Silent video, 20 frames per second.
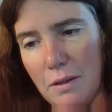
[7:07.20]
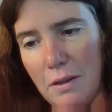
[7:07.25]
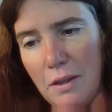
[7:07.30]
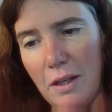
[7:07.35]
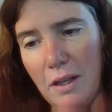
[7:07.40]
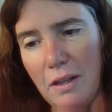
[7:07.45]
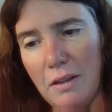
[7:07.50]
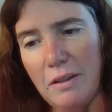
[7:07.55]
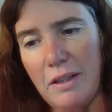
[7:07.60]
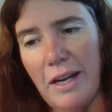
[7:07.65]

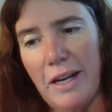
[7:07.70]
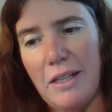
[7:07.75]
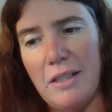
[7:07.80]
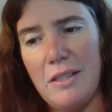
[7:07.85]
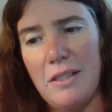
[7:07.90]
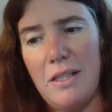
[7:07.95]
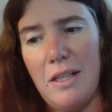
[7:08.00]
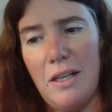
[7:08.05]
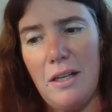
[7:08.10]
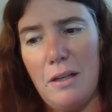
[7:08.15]
Also,
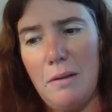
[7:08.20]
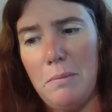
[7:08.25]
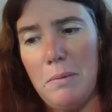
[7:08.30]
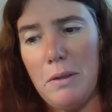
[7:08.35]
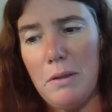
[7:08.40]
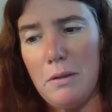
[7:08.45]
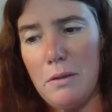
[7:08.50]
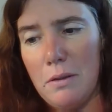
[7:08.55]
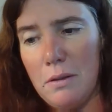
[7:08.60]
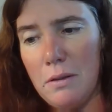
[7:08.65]
Thanks, the, Deb.
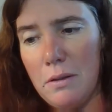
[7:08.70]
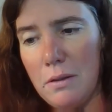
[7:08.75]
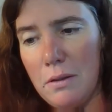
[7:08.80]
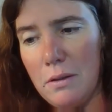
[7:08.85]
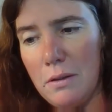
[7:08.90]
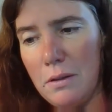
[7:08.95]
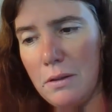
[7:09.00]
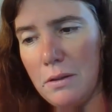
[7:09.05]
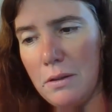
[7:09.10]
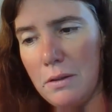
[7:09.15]

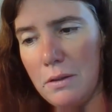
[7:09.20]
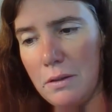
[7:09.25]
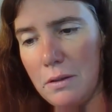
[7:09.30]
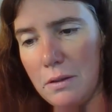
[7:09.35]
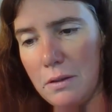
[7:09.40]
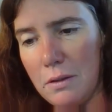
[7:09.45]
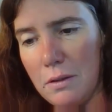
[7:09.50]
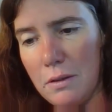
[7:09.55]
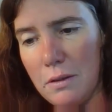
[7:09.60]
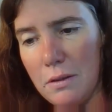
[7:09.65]
The
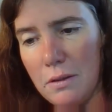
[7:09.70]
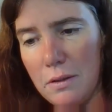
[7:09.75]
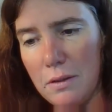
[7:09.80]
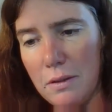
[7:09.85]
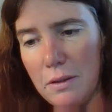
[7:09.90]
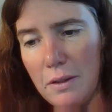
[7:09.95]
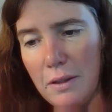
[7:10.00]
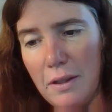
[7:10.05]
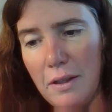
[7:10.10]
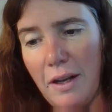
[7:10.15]

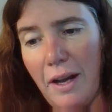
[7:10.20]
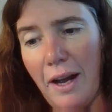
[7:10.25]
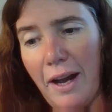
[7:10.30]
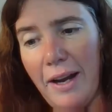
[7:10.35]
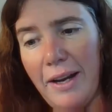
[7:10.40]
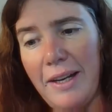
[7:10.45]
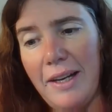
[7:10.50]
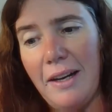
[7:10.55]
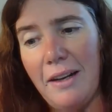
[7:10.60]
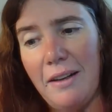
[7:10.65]

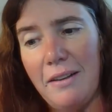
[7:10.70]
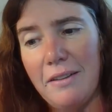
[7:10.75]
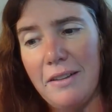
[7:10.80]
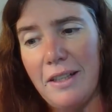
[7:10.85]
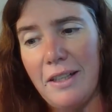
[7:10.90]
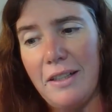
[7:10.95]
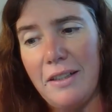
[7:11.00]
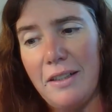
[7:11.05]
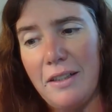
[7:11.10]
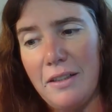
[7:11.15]
Hi,
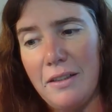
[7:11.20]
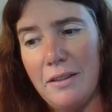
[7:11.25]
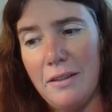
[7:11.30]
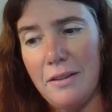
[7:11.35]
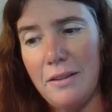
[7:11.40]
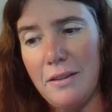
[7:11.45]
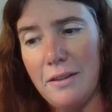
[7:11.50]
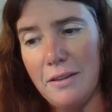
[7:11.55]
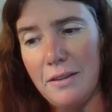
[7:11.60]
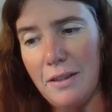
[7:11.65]
Helga.
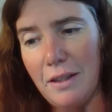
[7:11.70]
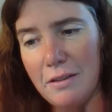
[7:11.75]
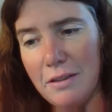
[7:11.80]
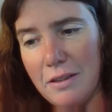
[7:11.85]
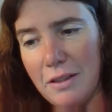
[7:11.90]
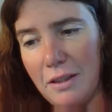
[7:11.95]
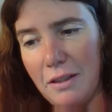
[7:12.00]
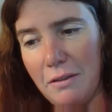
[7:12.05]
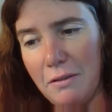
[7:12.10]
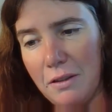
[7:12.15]

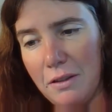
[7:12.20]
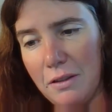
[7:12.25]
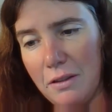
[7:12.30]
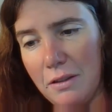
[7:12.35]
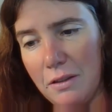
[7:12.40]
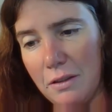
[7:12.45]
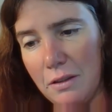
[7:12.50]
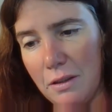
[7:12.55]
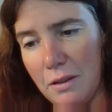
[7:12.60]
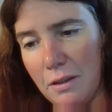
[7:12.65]
How's it going?